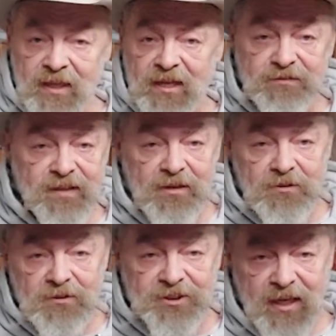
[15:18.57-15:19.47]
If that
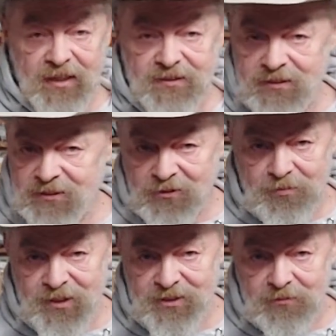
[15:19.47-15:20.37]
rule changed, that's going to
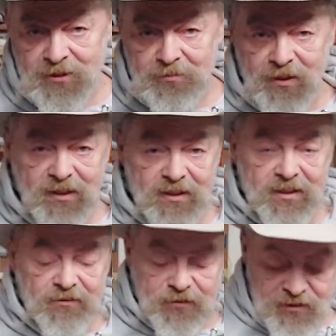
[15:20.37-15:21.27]
be something completely
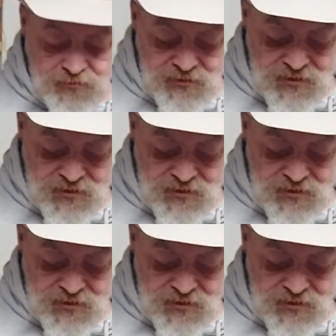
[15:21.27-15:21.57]
different.